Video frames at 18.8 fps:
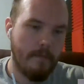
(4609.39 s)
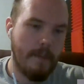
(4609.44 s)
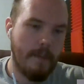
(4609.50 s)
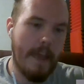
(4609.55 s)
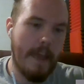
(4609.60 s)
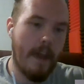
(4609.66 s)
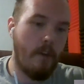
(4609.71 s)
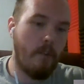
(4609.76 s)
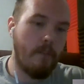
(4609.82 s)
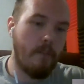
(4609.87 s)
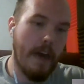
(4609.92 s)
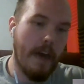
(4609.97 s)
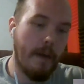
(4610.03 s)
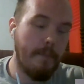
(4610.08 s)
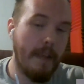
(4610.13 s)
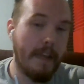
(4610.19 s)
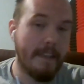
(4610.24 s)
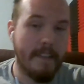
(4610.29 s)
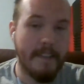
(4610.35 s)
Now,
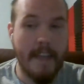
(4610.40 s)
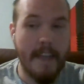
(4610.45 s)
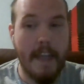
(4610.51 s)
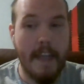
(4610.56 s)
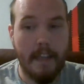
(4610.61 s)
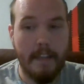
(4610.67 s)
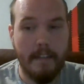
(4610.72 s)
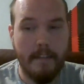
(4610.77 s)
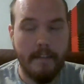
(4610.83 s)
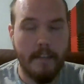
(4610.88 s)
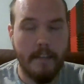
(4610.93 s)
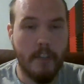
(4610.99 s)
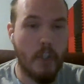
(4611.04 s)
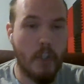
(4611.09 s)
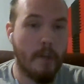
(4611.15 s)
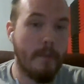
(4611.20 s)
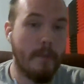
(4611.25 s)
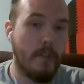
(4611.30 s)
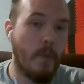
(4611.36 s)
I'm not saying the
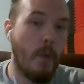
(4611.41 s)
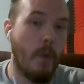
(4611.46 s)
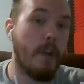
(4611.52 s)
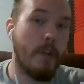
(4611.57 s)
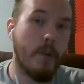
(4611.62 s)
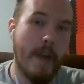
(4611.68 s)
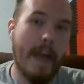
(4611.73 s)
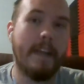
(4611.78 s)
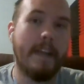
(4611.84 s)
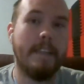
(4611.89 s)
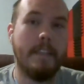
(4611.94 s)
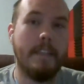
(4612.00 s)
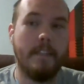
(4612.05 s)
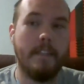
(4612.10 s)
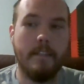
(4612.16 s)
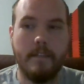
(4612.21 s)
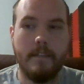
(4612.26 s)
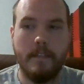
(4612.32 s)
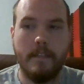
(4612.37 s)
Germans won't have cracked it,
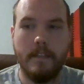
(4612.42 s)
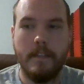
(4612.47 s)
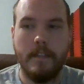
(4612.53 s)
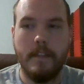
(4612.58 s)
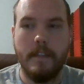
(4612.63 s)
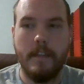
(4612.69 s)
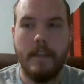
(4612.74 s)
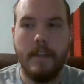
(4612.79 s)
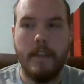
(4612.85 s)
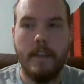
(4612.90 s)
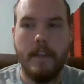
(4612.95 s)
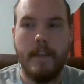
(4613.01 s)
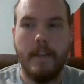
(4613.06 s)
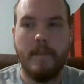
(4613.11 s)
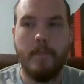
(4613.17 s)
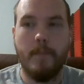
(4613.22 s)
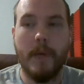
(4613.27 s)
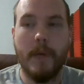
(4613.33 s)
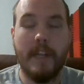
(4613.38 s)

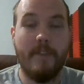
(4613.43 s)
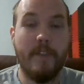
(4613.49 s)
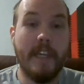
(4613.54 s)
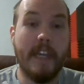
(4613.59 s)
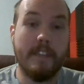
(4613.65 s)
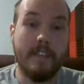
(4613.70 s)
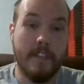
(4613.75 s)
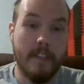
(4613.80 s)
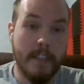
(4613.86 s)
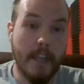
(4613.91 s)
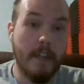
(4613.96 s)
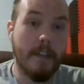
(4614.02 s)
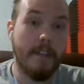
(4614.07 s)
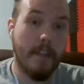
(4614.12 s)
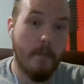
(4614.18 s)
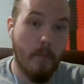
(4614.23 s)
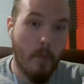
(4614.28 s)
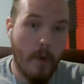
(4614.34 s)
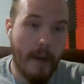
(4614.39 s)
but if you get stuck
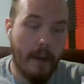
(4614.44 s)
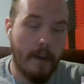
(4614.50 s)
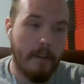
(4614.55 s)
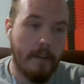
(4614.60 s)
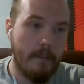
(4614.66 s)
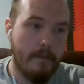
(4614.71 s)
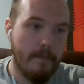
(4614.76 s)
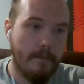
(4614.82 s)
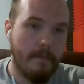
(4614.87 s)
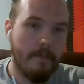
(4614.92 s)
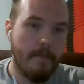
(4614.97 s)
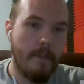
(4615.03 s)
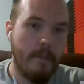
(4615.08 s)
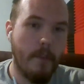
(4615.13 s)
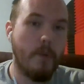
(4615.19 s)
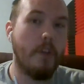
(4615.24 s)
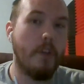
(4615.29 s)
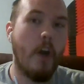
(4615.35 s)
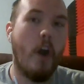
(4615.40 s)
somewhere,
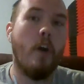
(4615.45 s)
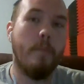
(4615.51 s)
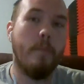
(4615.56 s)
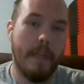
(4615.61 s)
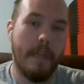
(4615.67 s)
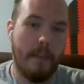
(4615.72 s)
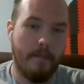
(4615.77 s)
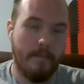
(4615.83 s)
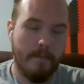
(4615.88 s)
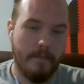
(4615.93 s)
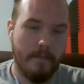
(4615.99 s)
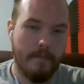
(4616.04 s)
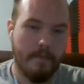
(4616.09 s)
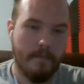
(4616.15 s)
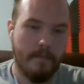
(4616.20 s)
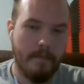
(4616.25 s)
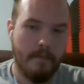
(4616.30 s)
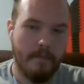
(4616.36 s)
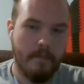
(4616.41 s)
you can call me,
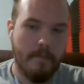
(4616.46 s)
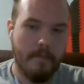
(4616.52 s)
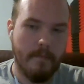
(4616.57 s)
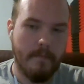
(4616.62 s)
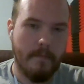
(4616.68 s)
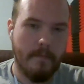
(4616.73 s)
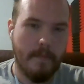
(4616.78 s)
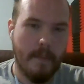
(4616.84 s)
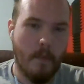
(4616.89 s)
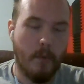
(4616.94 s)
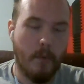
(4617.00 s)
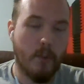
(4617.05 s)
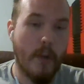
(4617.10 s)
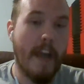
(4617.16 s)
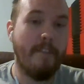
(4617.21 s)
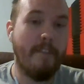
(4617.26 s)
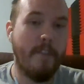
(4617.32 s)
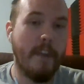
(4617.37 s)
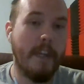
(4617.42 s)
and we'll
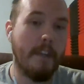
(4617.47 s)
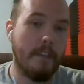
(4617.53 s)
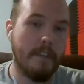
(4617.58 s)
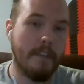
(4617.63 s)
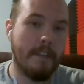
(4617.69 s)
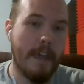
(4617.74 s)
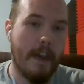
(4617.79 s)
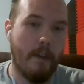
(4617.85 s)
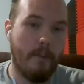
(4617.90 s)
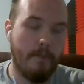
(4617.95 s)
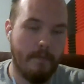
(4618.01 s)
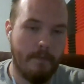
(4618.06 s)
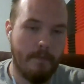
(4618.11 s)
try and figure this out.